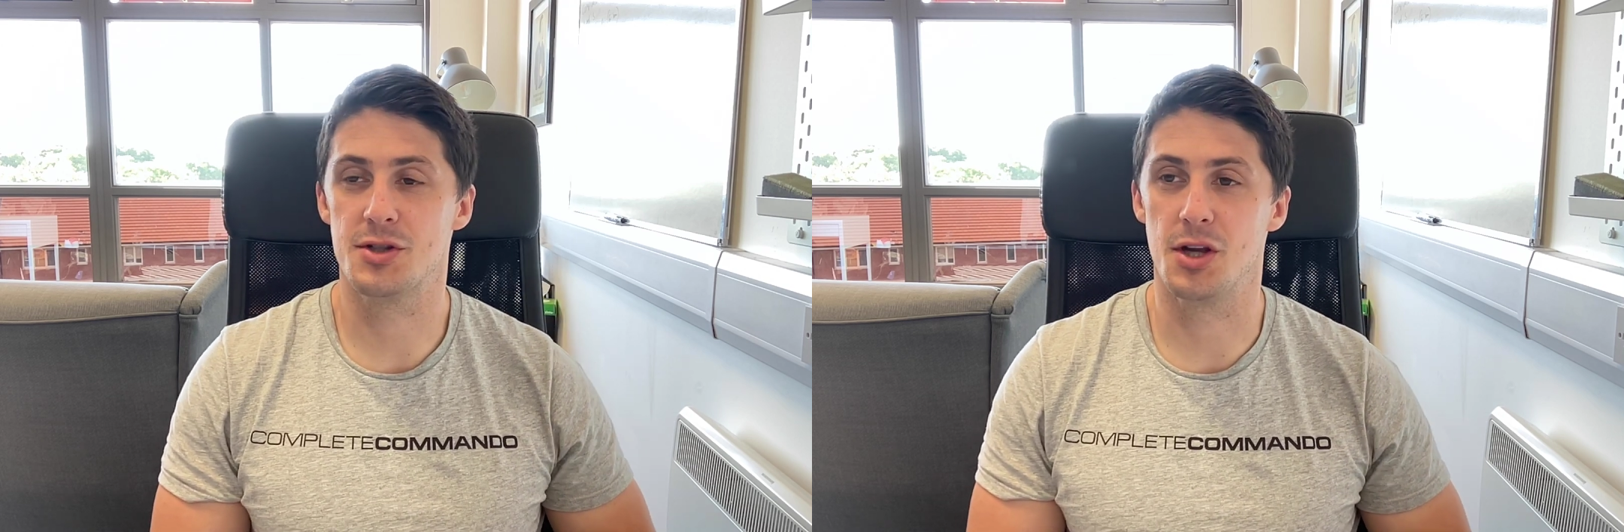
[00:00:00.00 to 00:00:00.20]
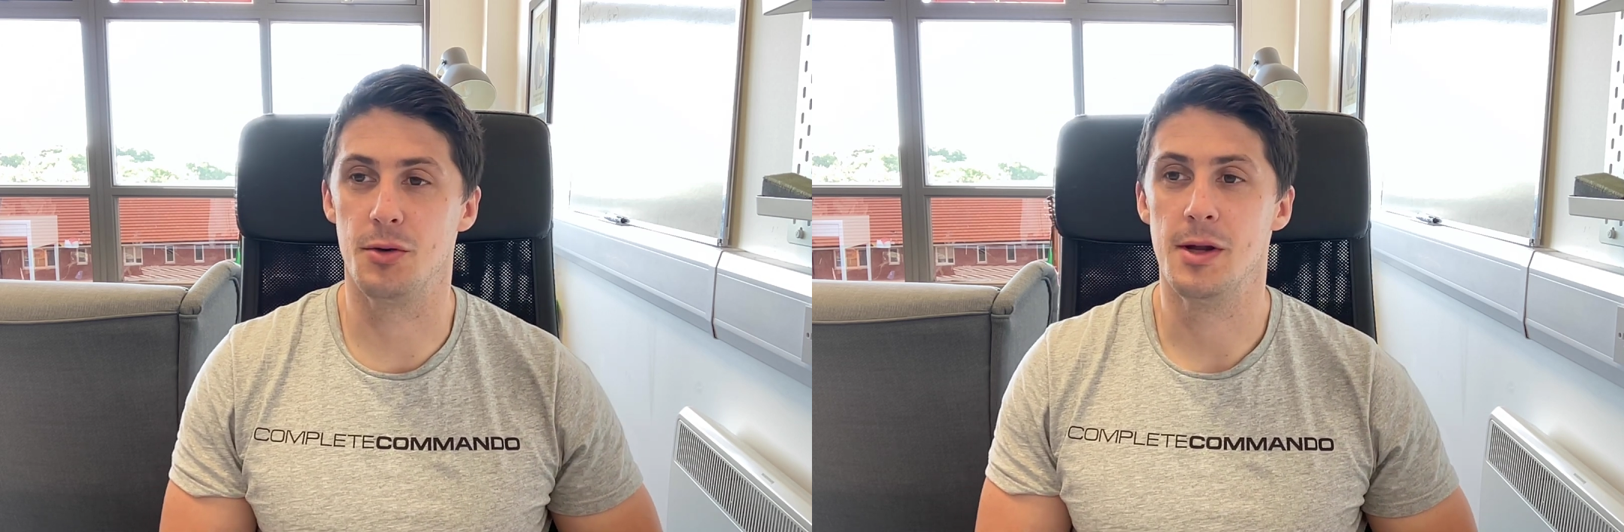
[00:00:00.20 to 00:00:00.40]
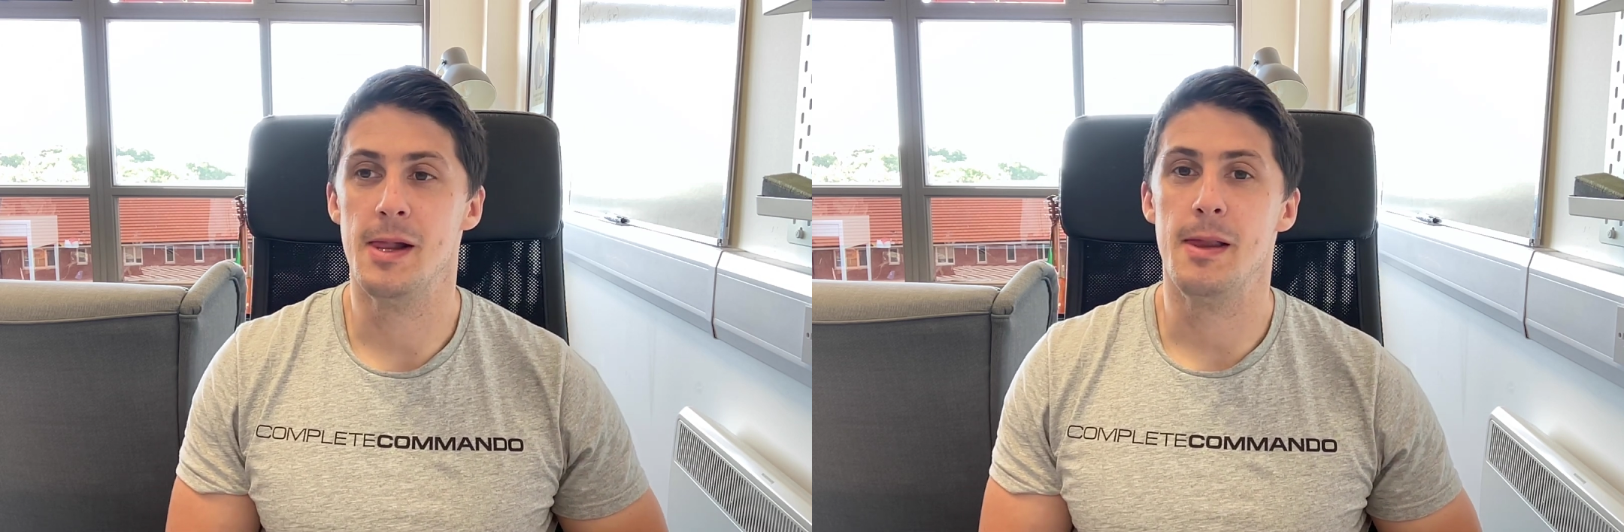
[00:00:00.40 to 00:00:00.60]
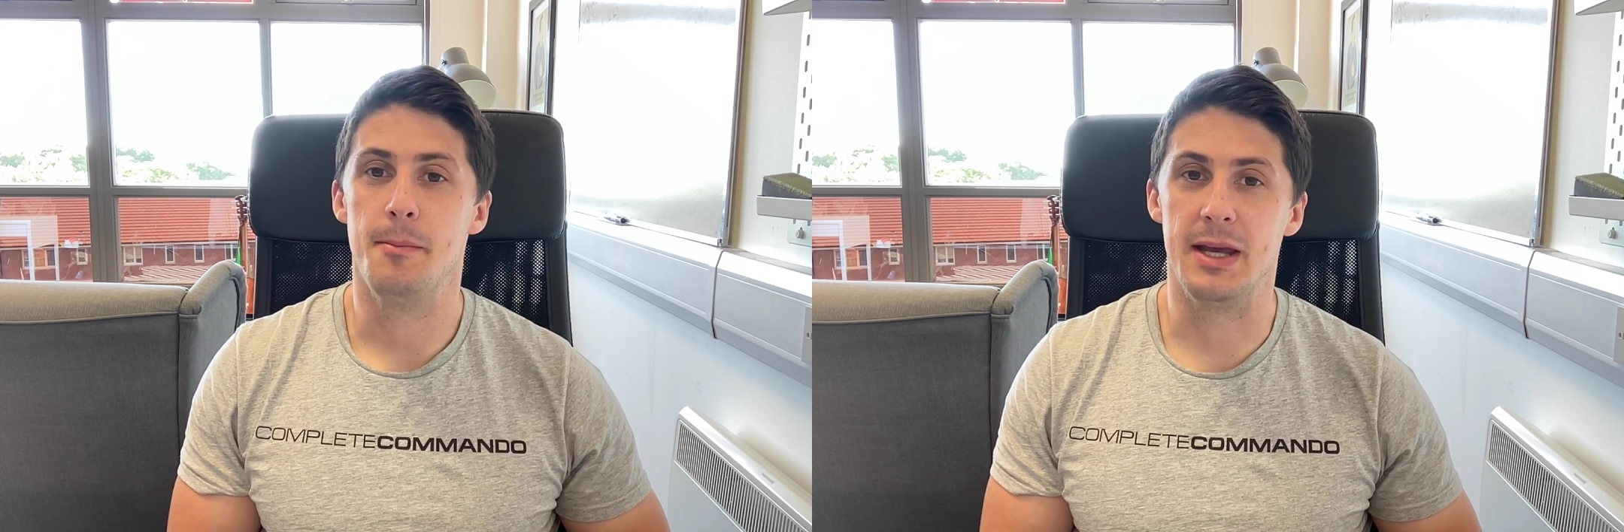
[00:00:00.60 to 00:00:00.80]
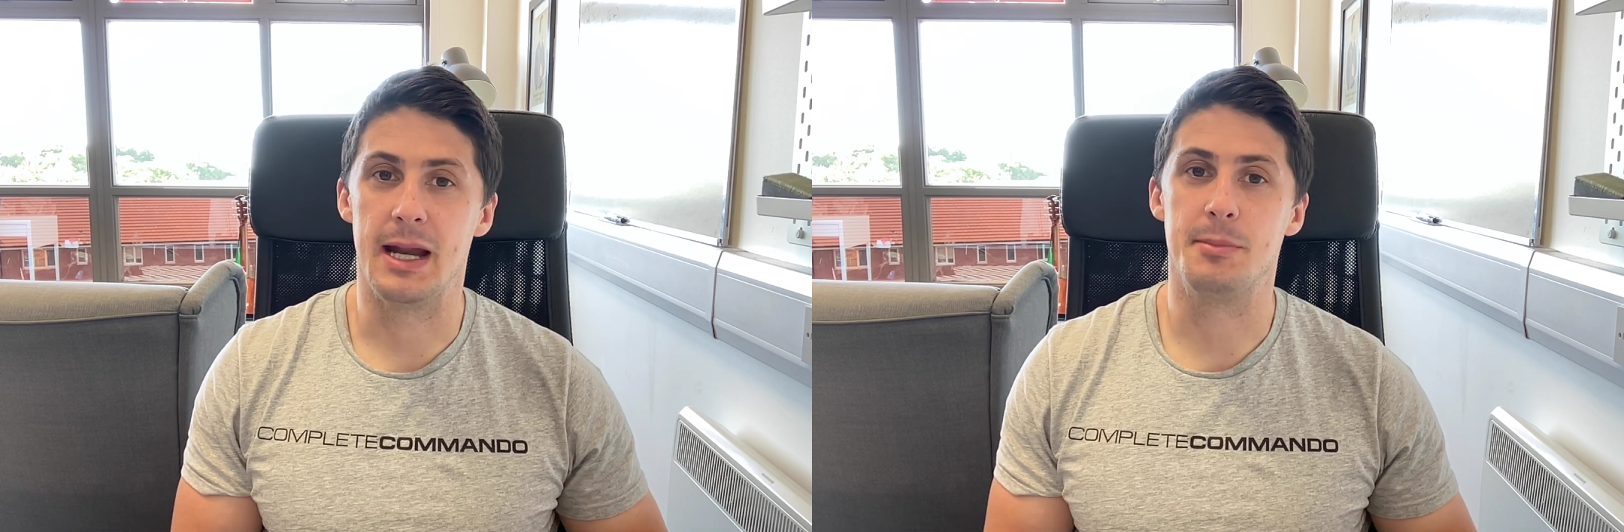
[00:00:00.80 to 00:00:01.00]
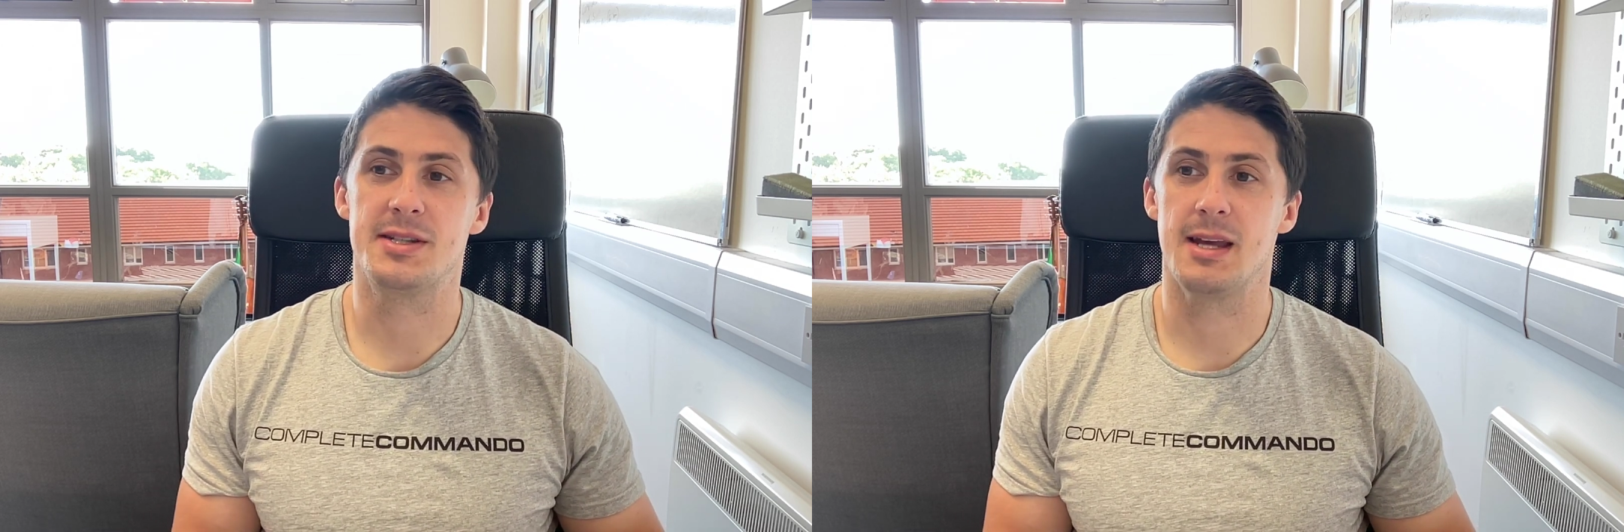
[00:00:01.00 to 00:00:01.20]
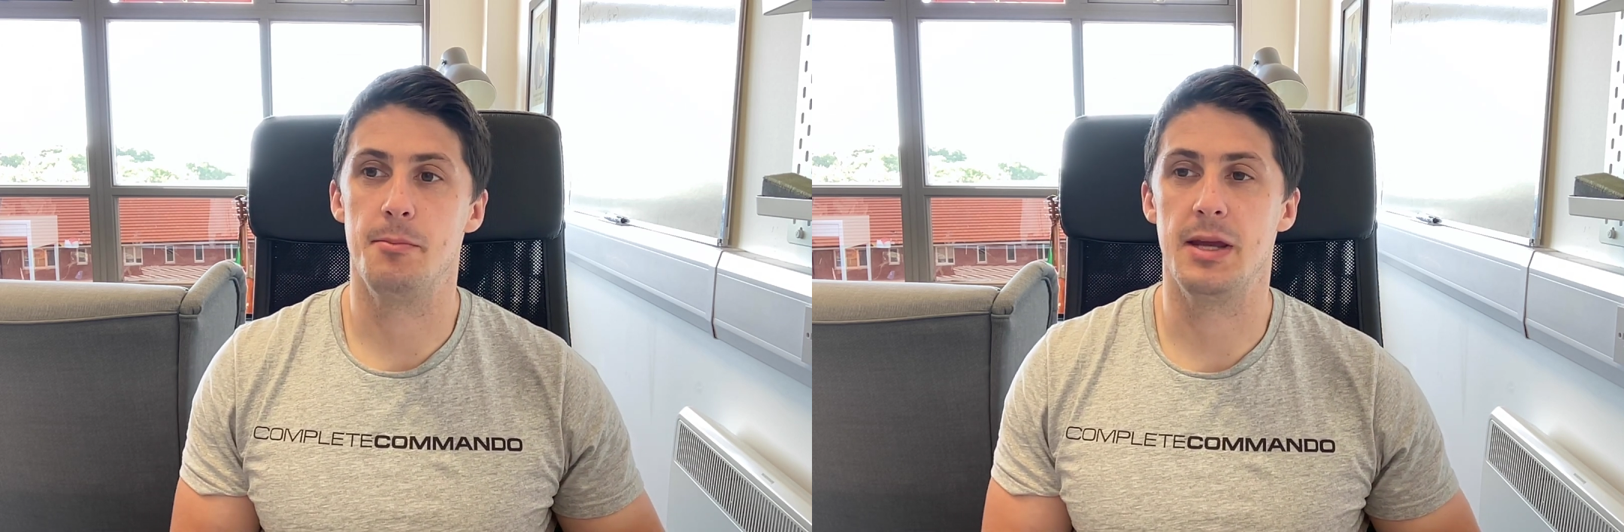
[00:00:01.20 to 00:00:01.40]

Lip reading: So being able to send